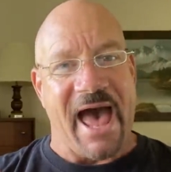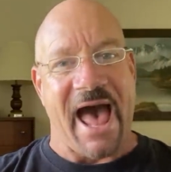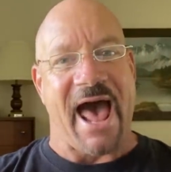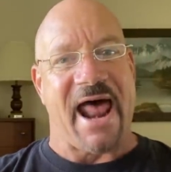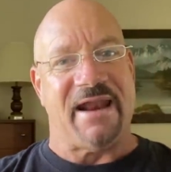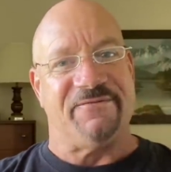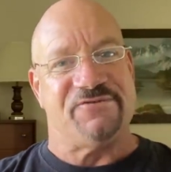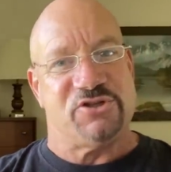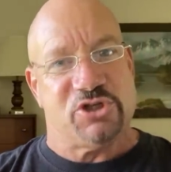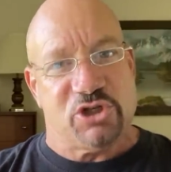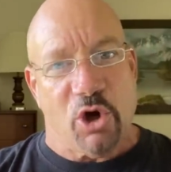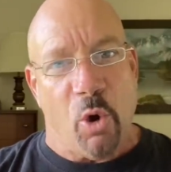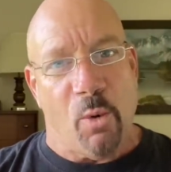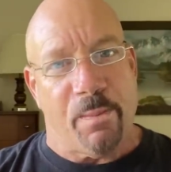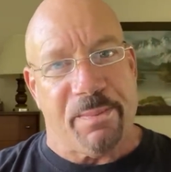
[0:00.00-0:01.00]
out of
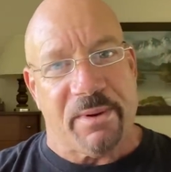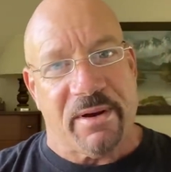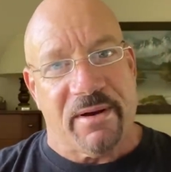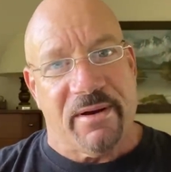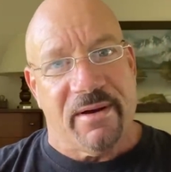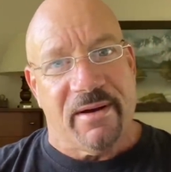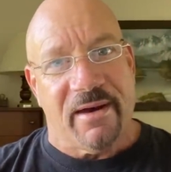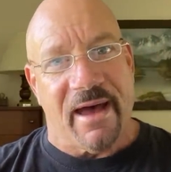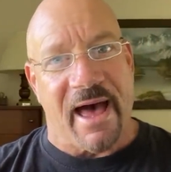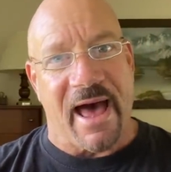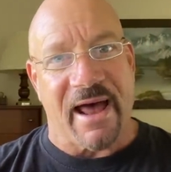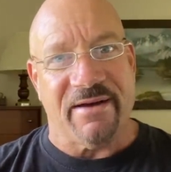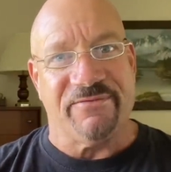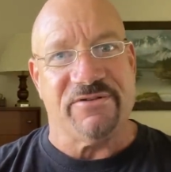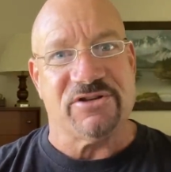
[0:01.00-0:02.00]
soap,
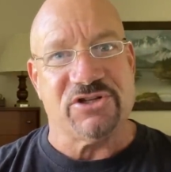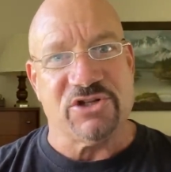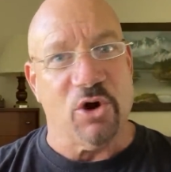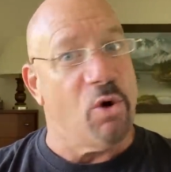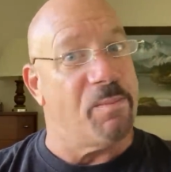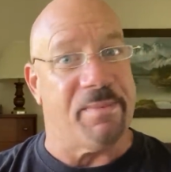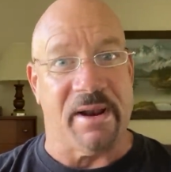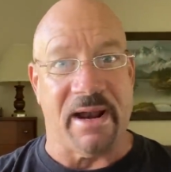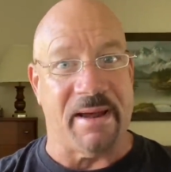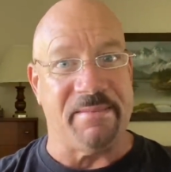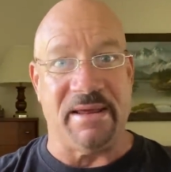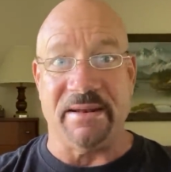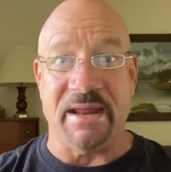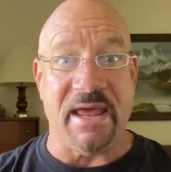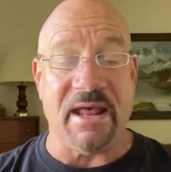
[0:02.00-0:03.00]
out of the soap. And I
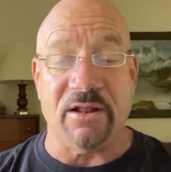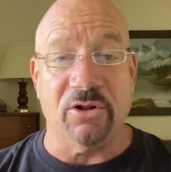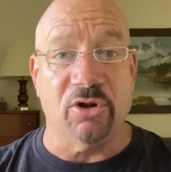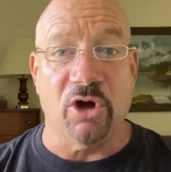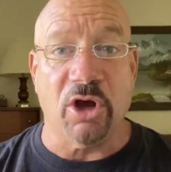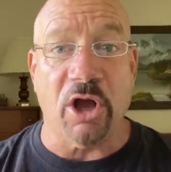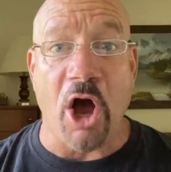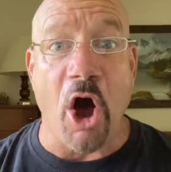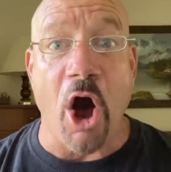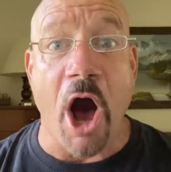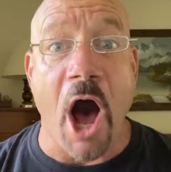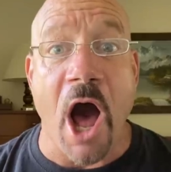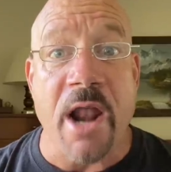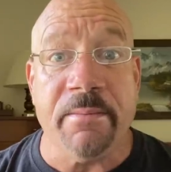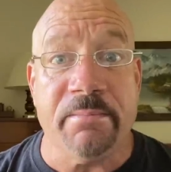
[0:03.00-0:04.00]
mean, it looked
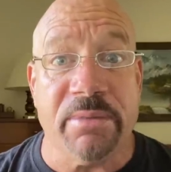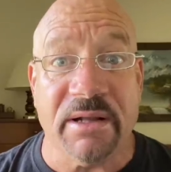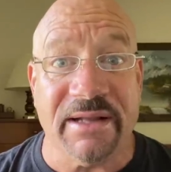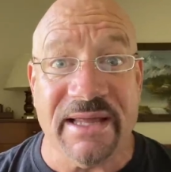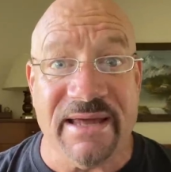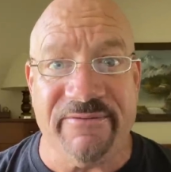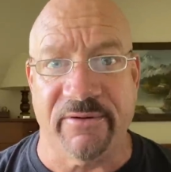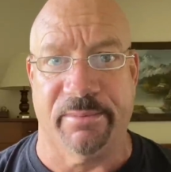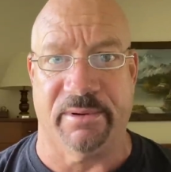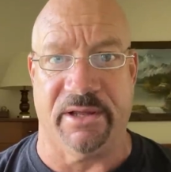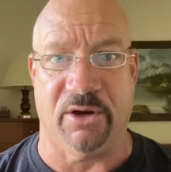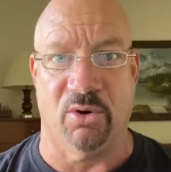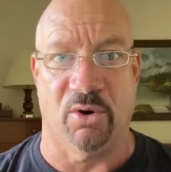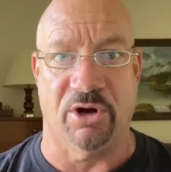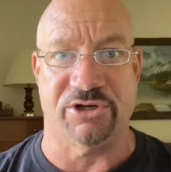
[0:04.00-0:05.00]

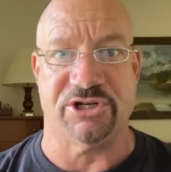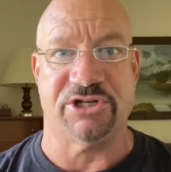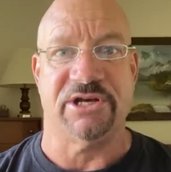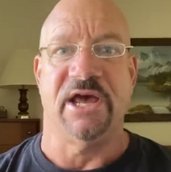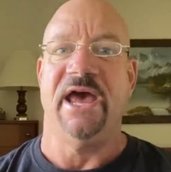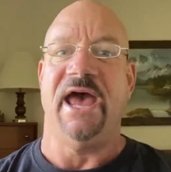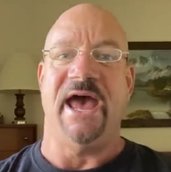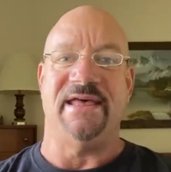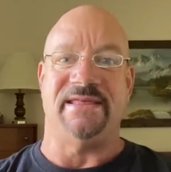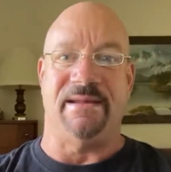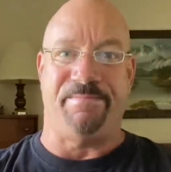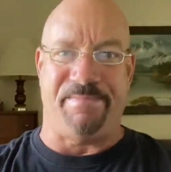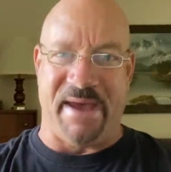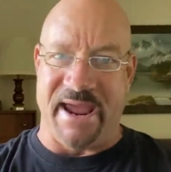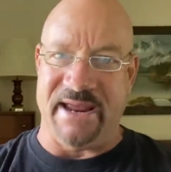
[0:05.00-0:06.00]
unbelievably gorgeous. And
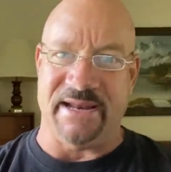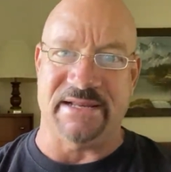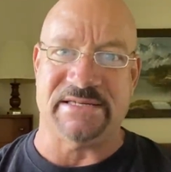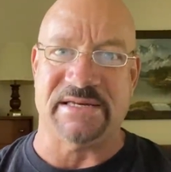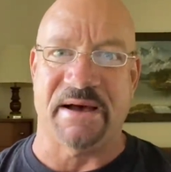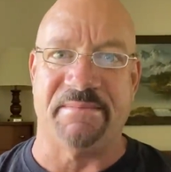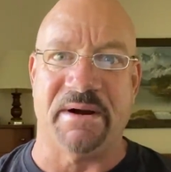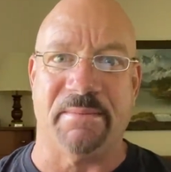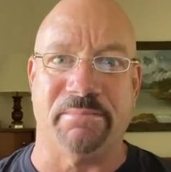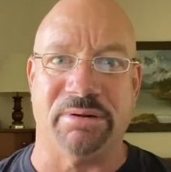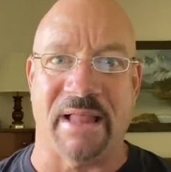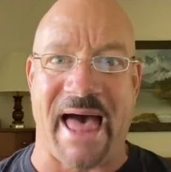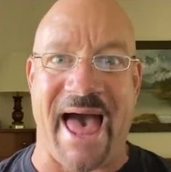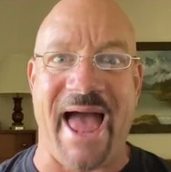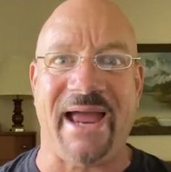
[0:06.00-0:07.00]
then painted some of them
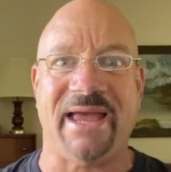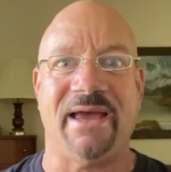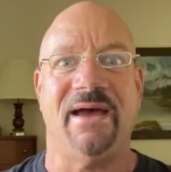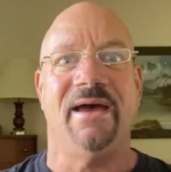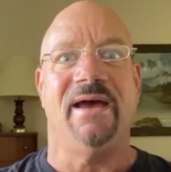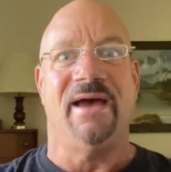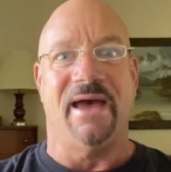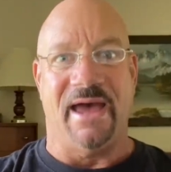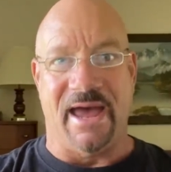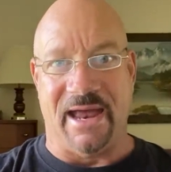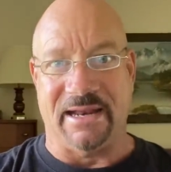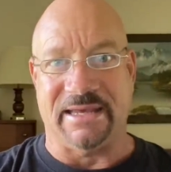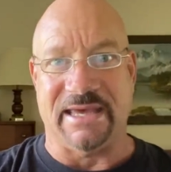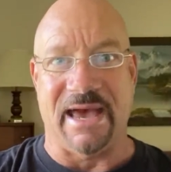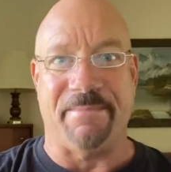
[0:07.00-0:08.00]
black
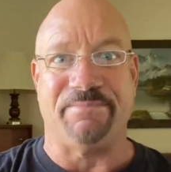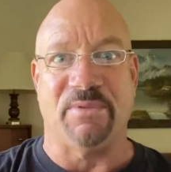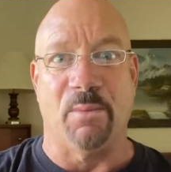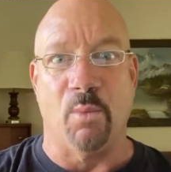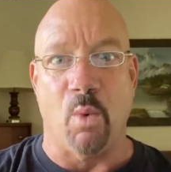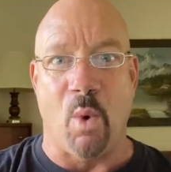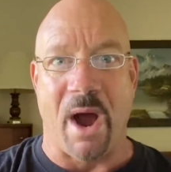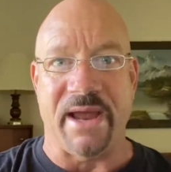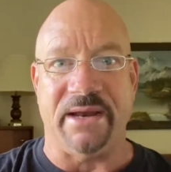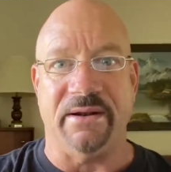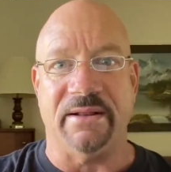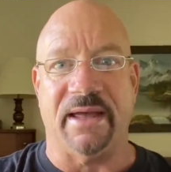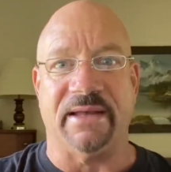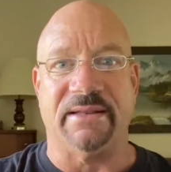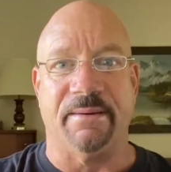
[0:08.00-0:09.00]
and kept them
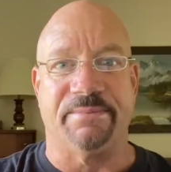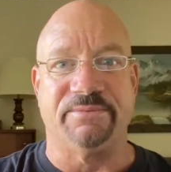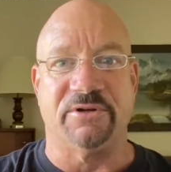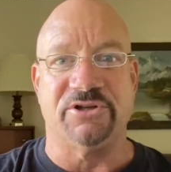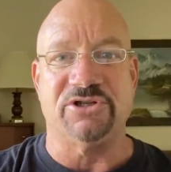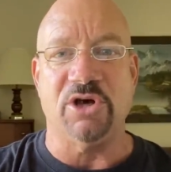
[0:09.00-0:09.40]
white like the